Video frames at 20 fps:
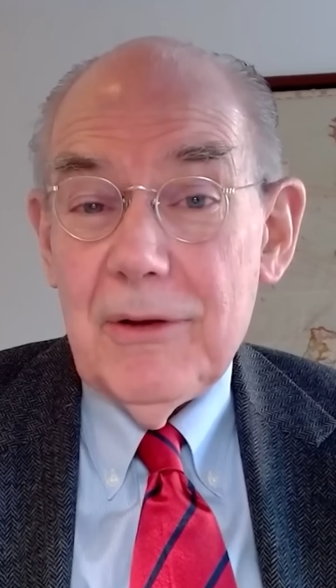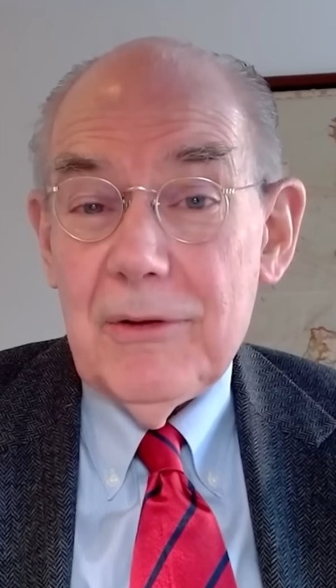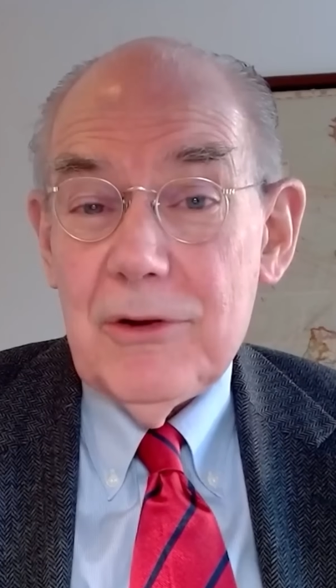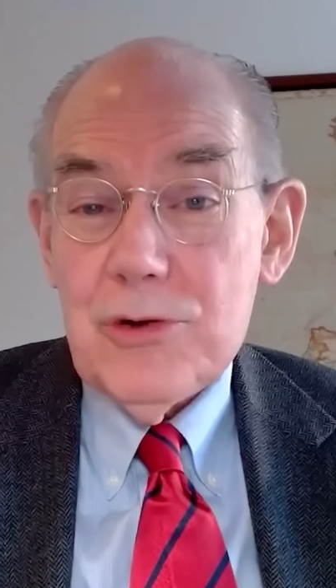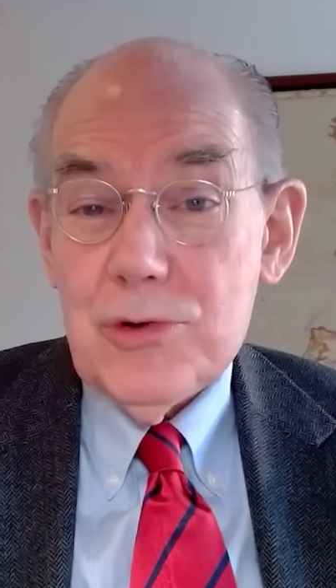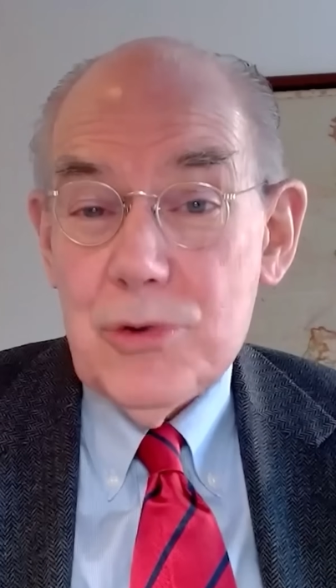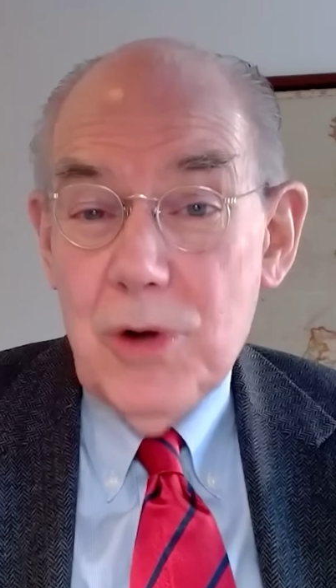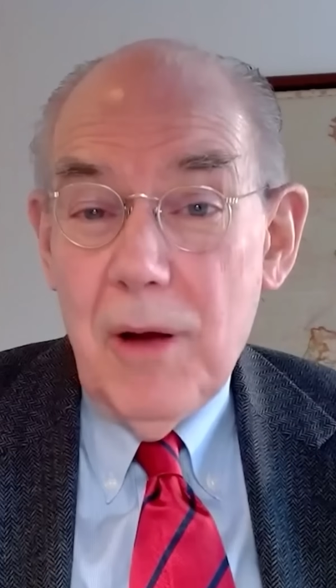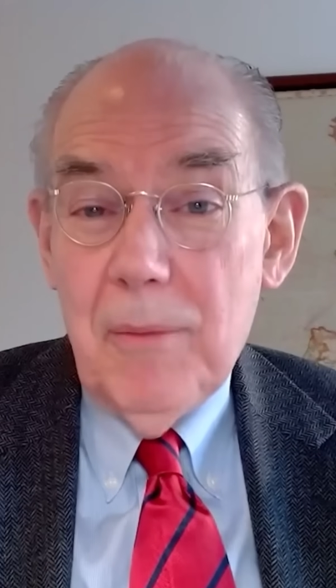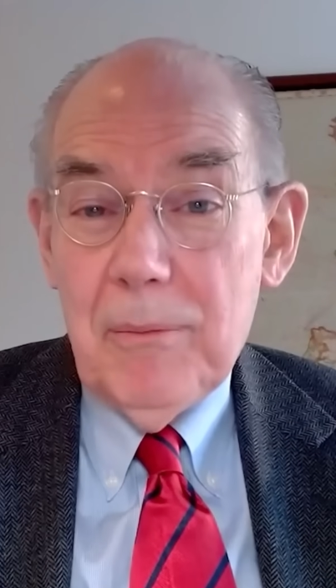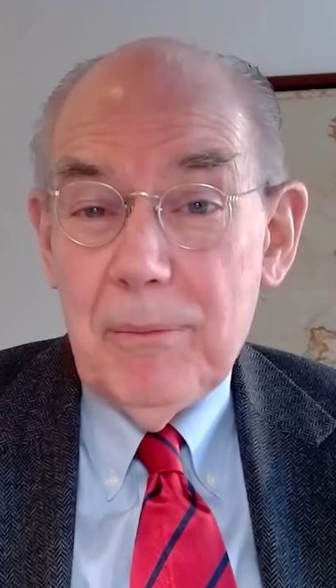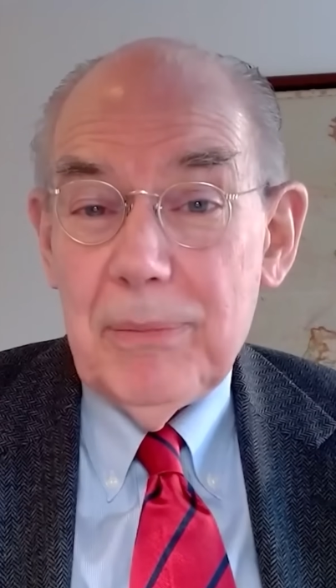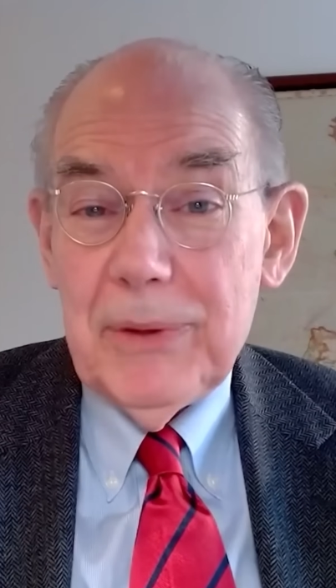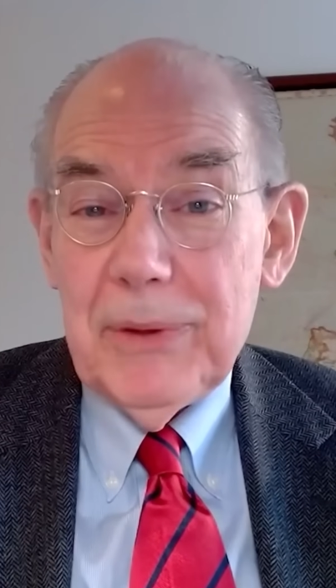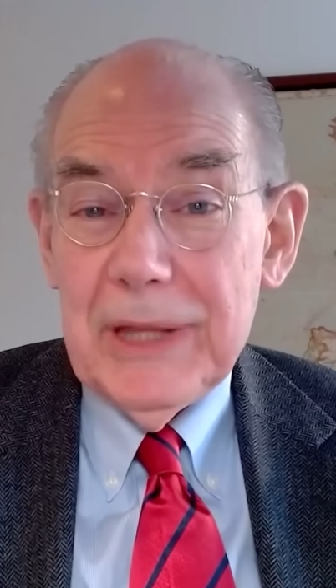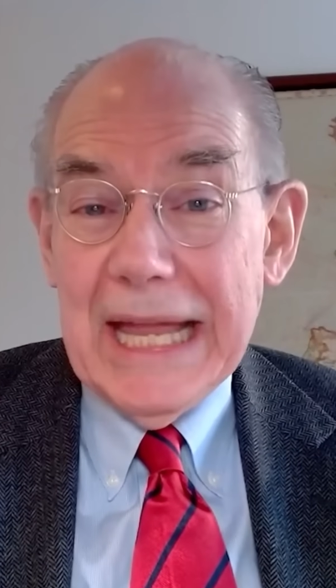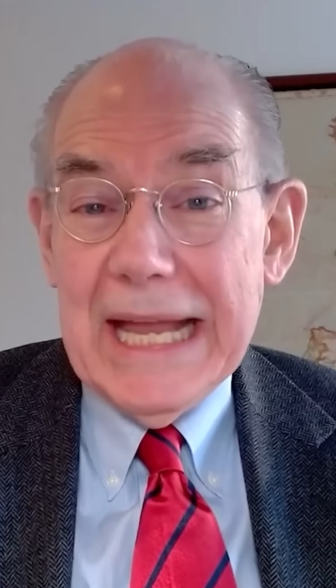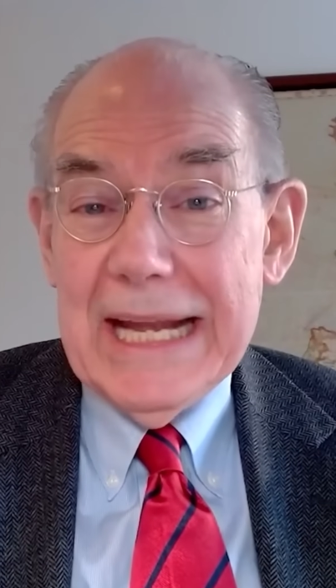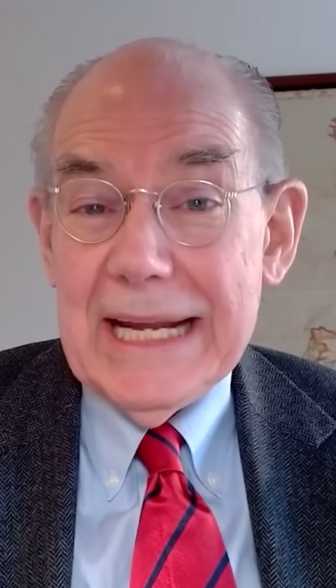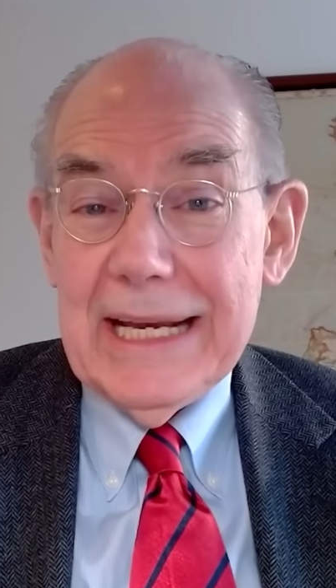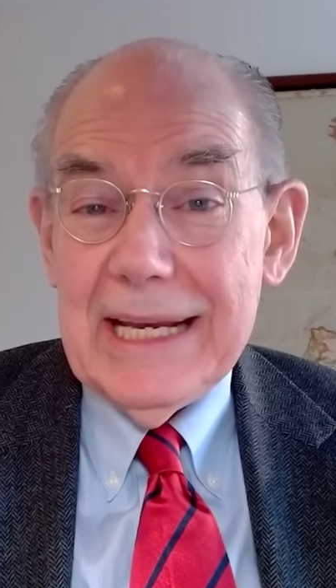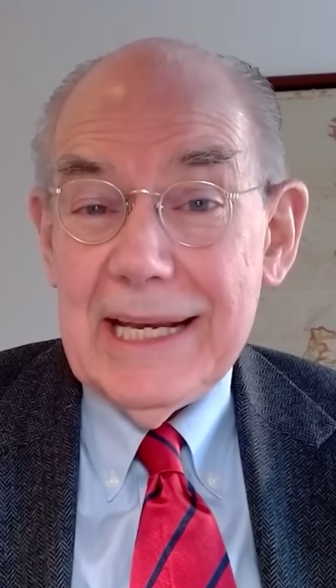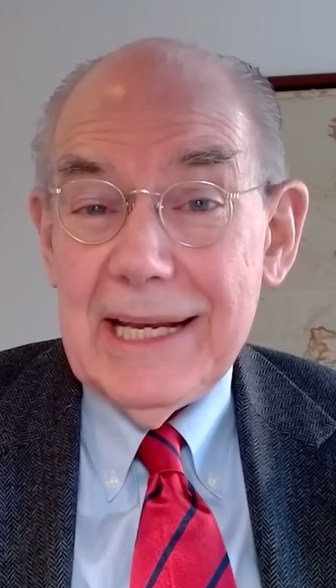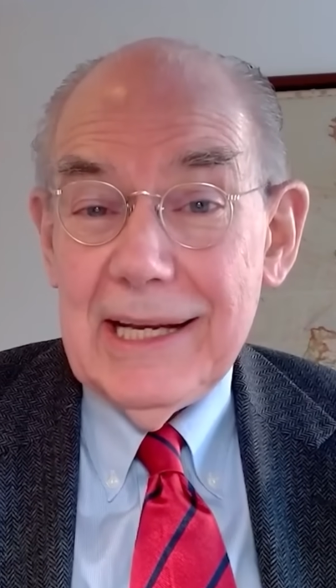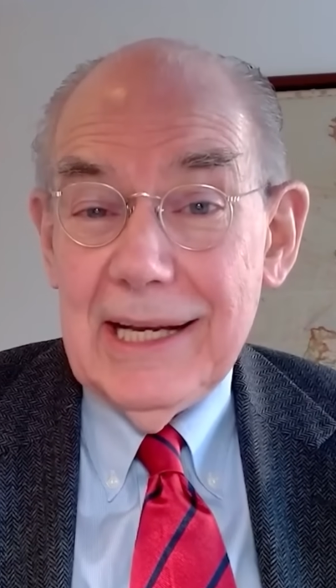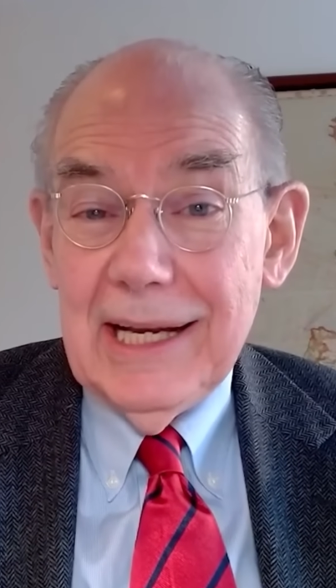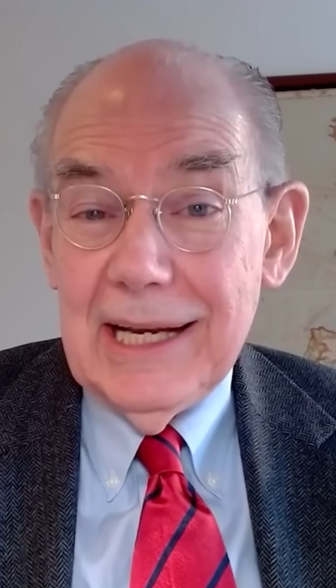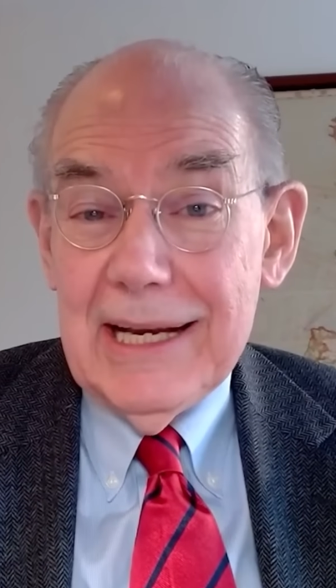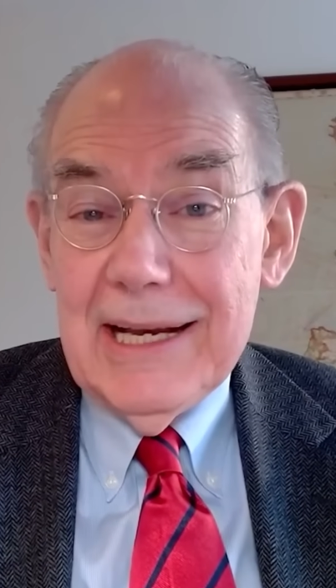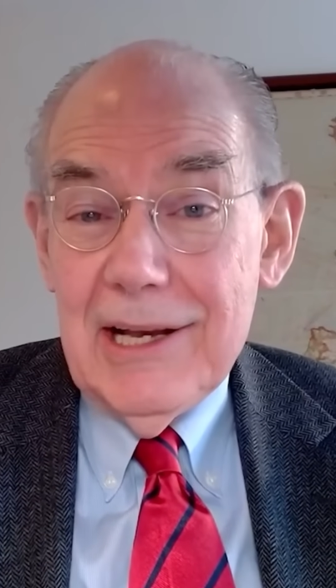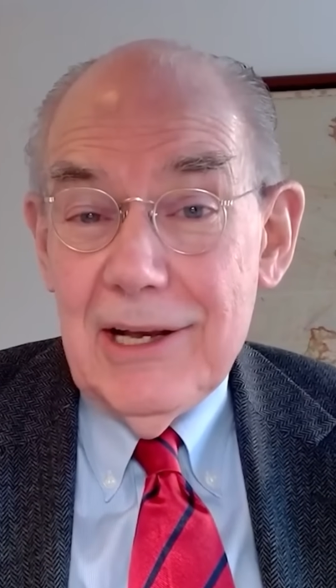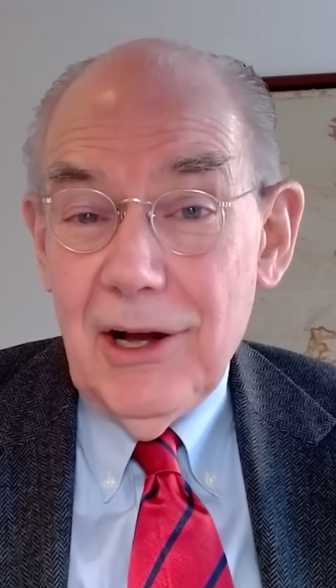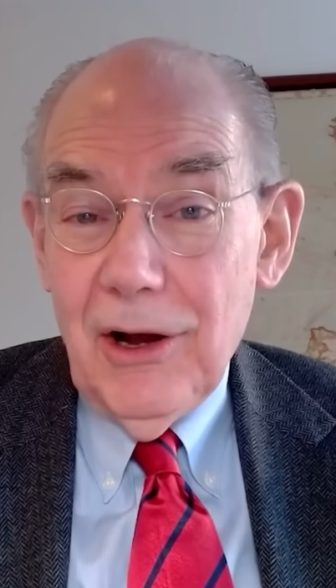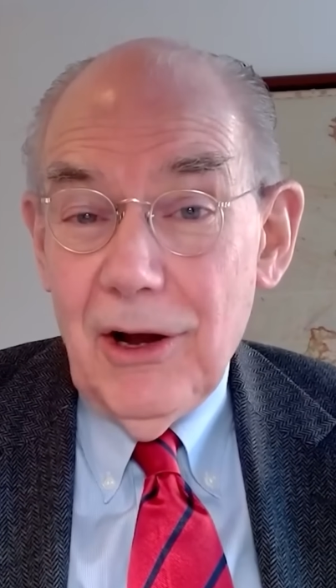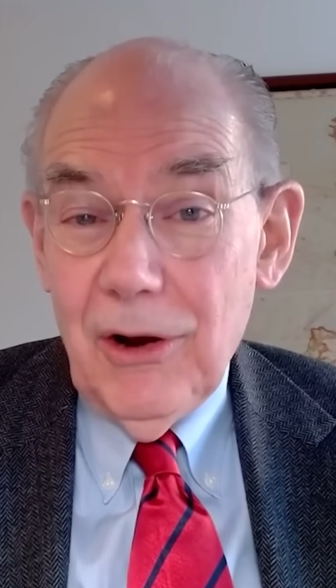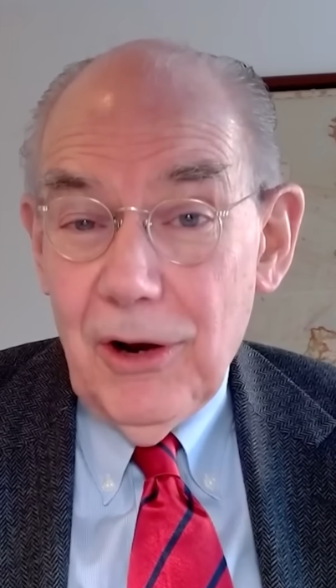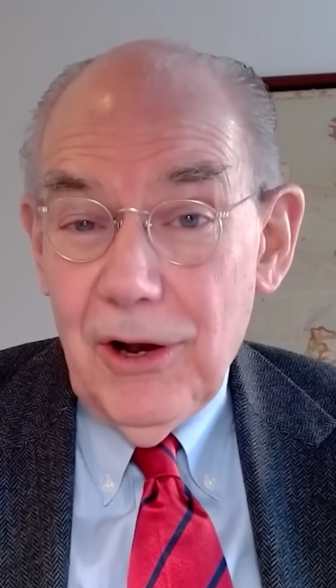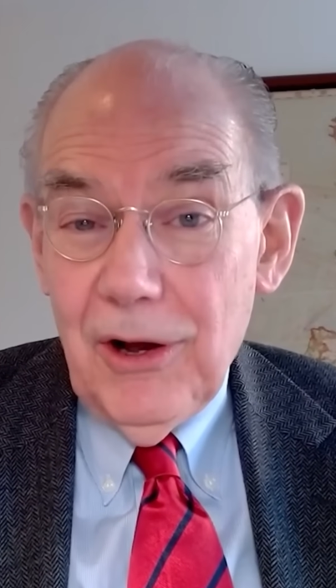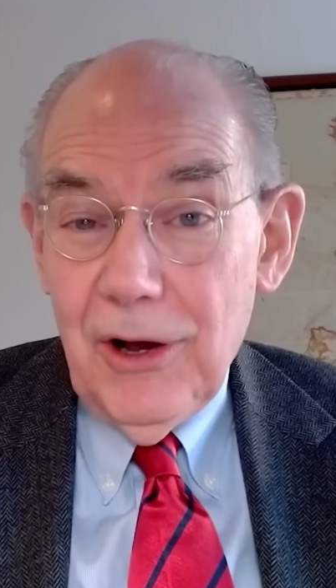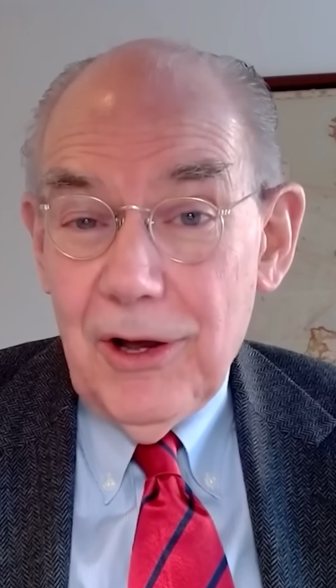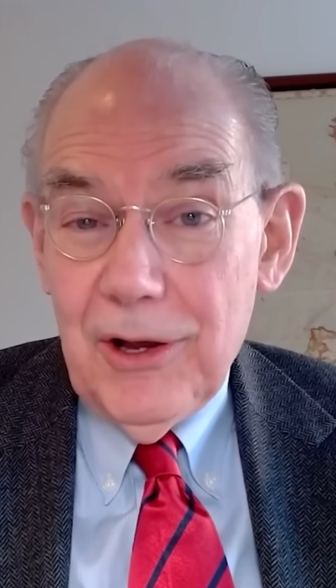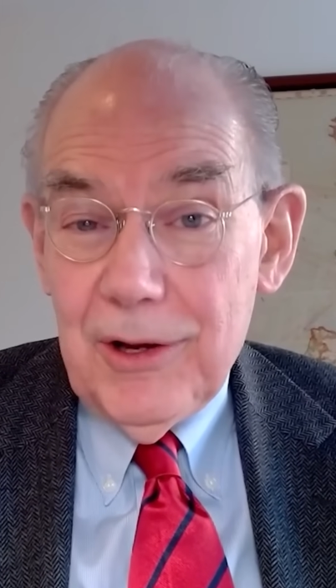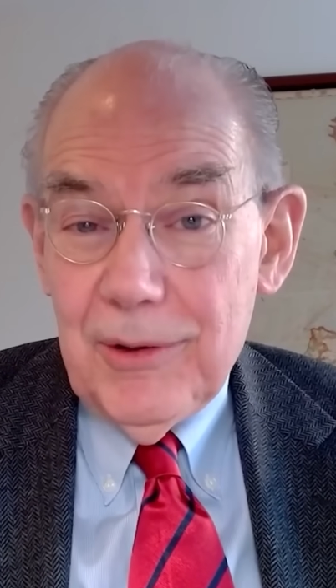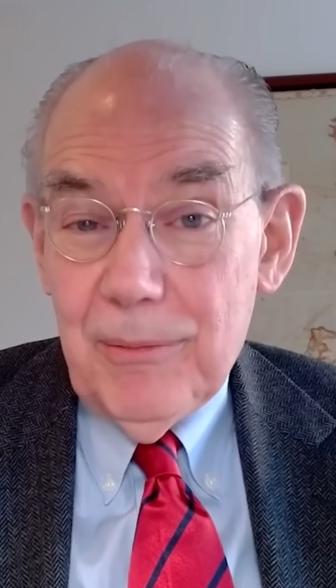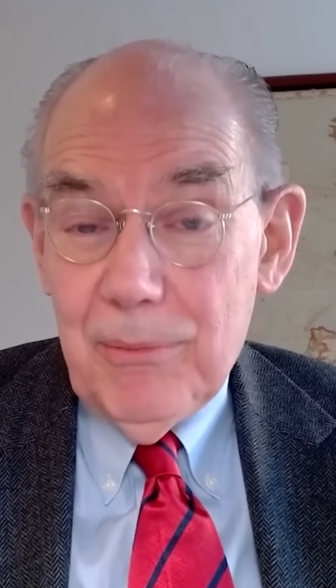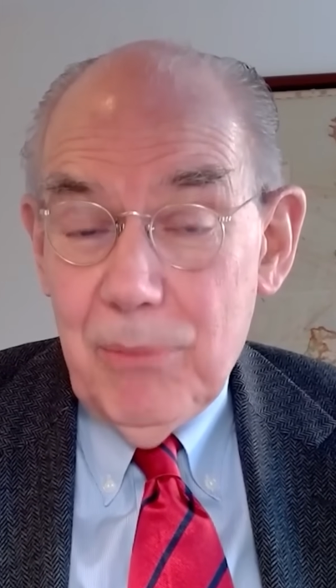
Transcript: Trump played an